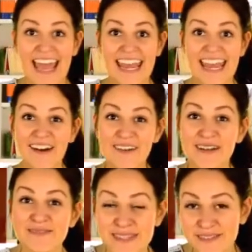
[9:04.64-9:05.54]
And now
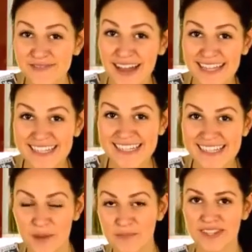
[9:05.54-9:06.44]
comes the final
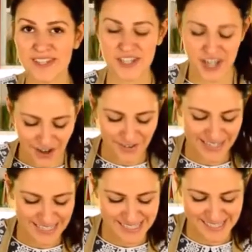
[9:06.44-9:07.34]
step, the
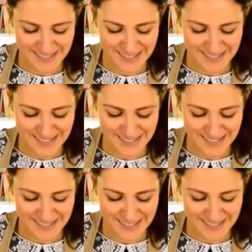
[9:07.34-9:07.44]
cherries.